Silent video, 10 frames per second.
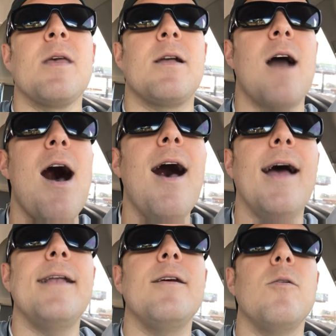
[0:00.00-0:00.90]

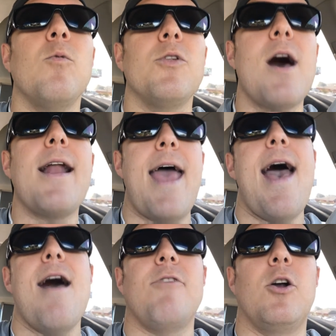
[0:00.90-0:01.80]
God will not
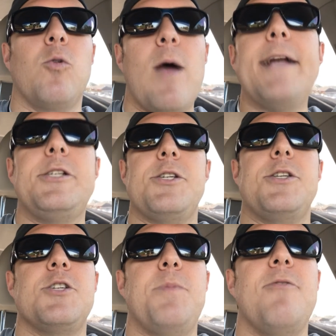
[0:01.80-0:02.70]
have
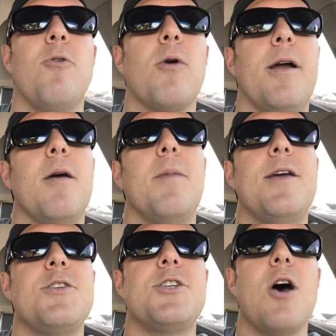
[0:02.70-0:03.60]
unrighteousness before Him.
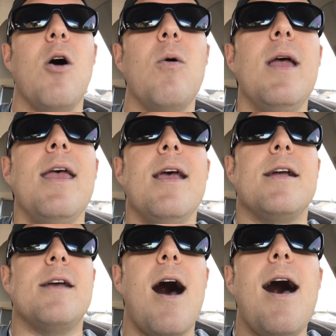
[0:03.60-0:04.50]
And so
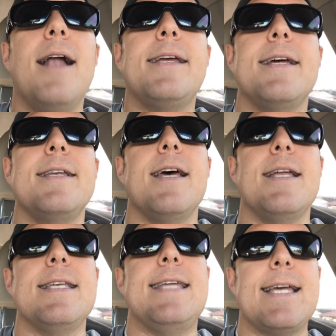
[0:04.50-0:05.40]
God can
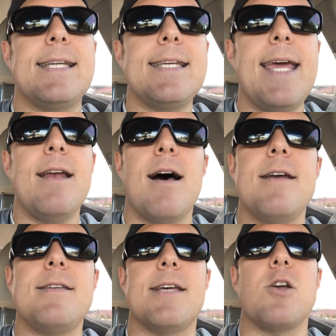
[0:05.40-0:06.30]
designate
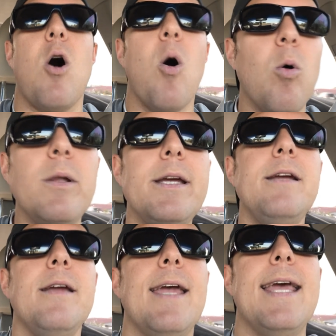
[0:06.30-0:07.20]
us as holy
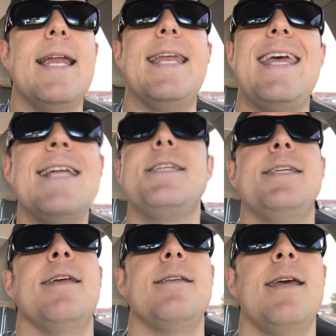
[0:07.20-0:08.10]
in an
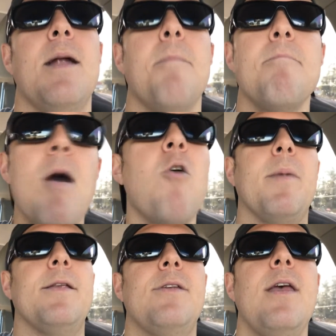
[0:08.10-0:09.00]
instant, in a
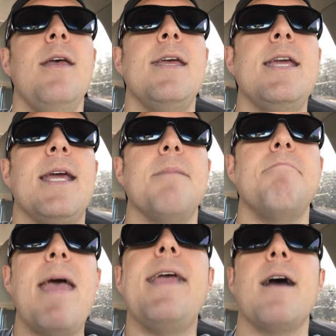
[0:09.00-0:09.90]
moment, he
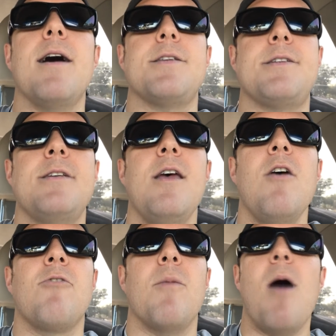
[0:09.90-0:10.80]
can make us
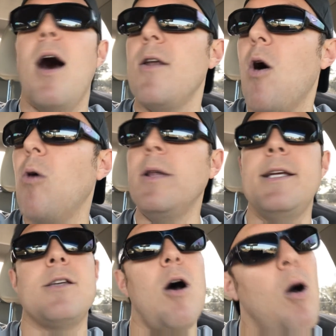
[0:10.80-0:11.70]
from
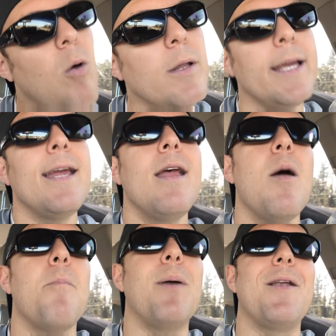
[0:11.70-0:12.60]
unholy to holy,
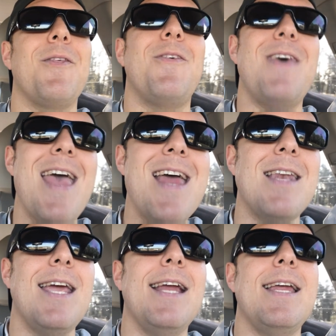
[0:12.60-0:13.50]
but
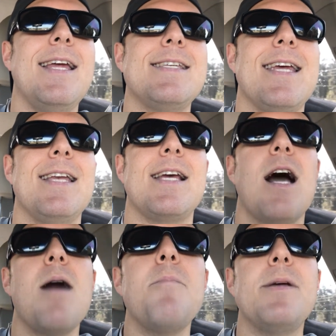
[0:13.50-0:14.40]
then it is
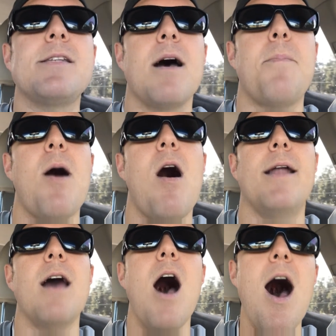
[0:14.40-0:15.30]
incumbent
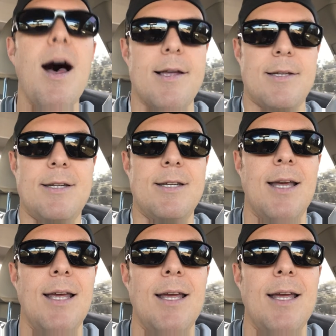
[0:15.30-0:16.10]
upon us